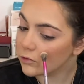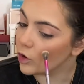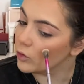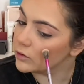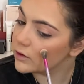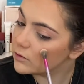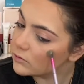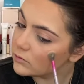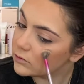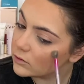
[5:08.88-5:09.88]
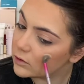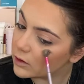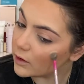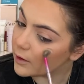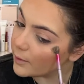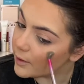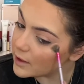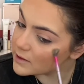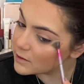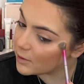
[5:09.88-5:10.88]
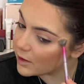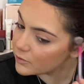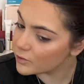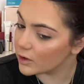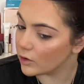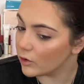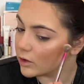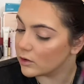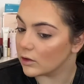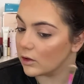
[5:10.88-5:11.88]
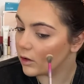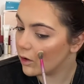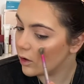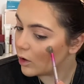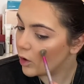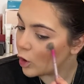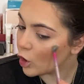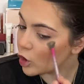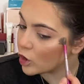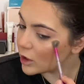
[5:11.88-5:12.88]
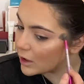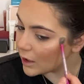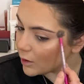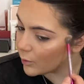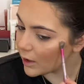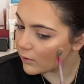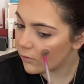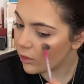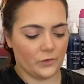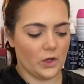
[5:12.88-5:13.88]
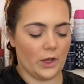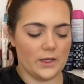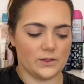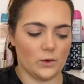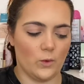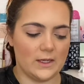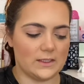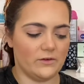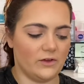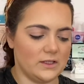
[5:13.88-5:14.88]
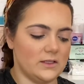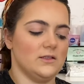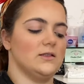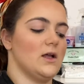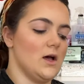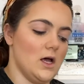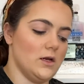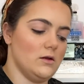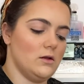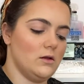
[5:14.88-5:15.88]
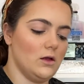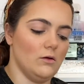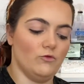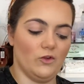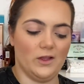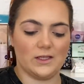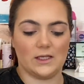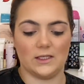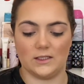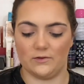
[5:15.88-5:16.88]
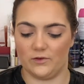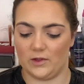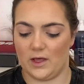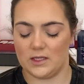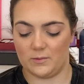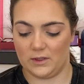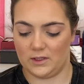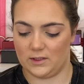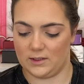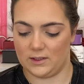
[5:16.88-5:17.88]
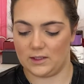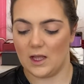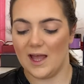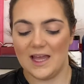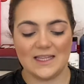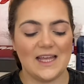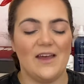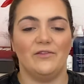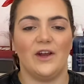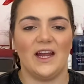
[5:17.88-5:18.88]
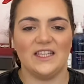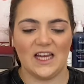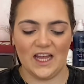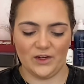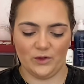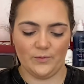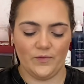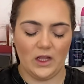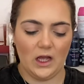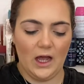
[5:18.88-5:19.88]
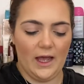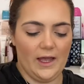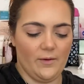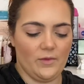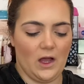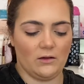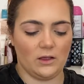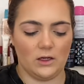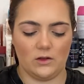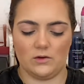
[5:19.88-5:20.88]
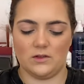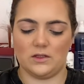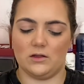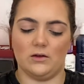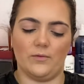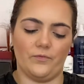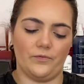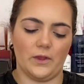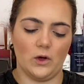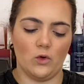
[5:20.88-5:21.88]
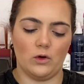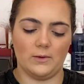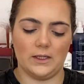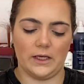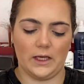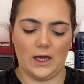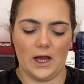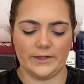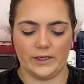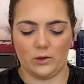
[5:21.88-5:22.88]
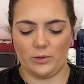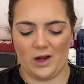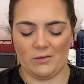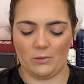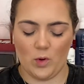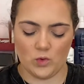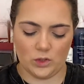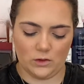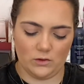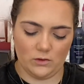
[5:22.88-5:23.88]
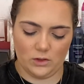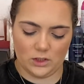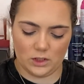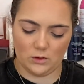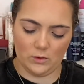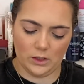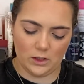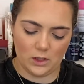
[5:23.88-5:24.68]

goldy. And that's the vibes we're going today with. Okay, so once the face is done, I'm really excited for this because it's time for eyeshadow. I'm gonna use the Urban Decay Eyeshadow Private Potion, the original one,